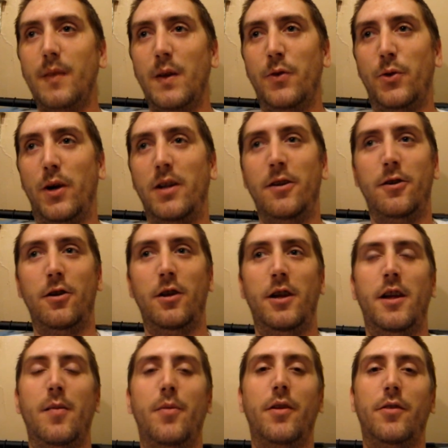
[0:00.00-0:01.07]
So I
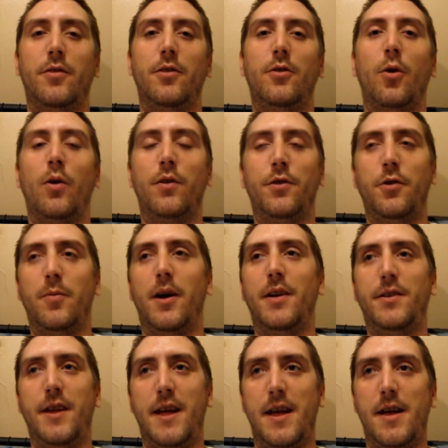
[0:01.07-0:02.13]
literally have been going through my
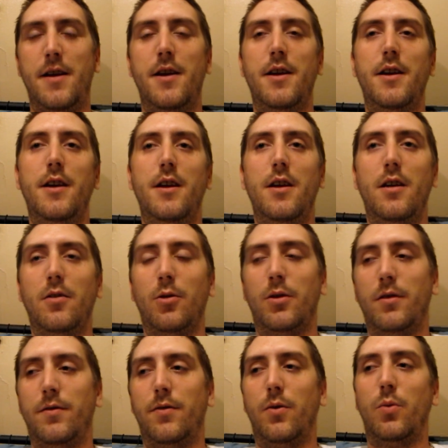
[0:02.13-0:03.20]
day
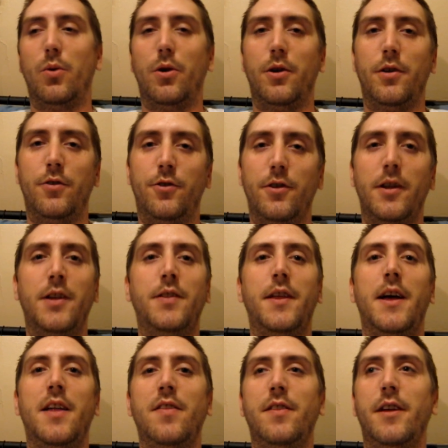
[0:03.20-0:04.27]
looking for work and shit like
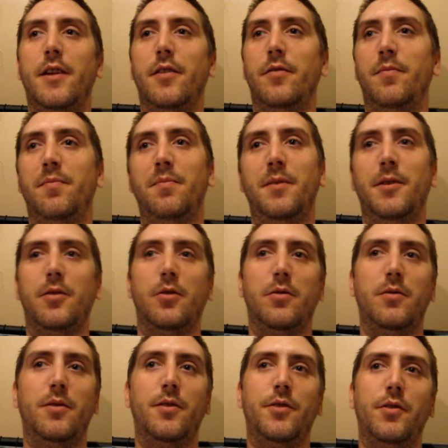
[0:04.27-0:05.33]
that, and then
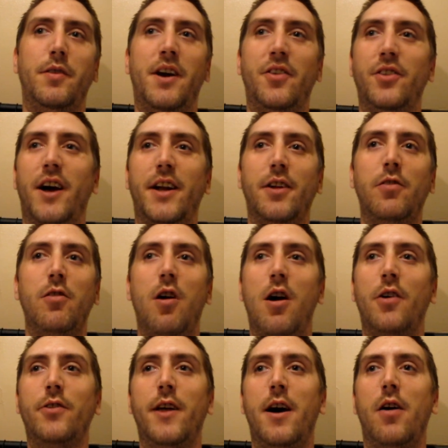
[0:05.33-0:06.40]
it's around 9
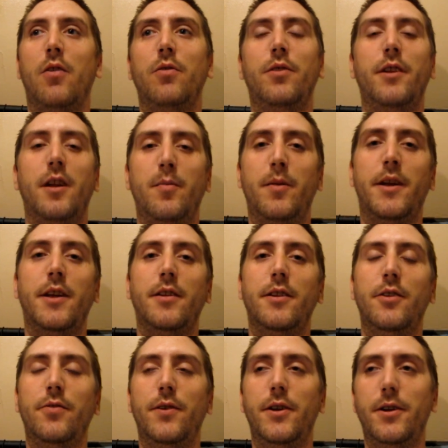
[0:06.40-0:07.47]
o'clock now that I'm making
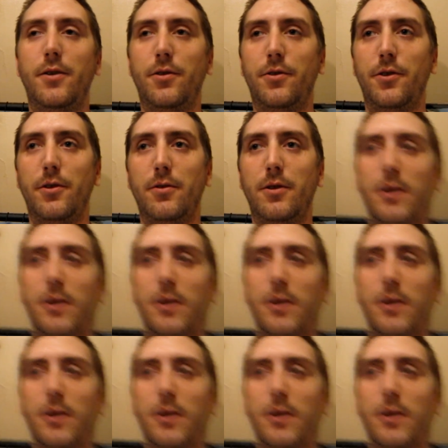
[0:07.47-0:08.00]
these videos. So